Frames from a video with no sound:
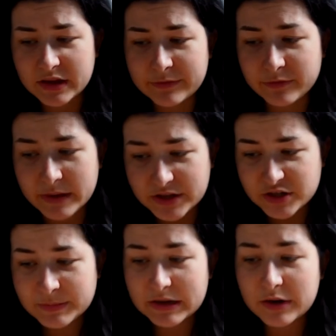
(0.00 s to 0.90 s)

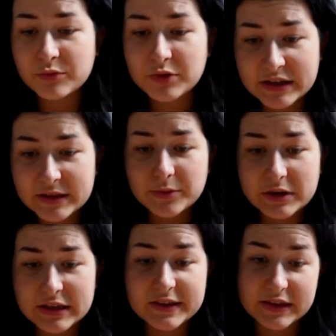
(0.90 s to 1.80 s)
information, but I really,
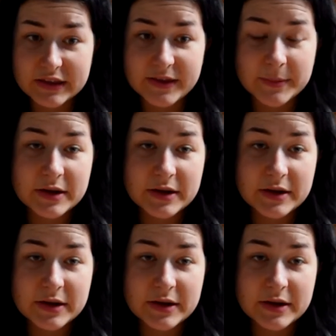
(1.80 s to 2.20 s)
really liked them.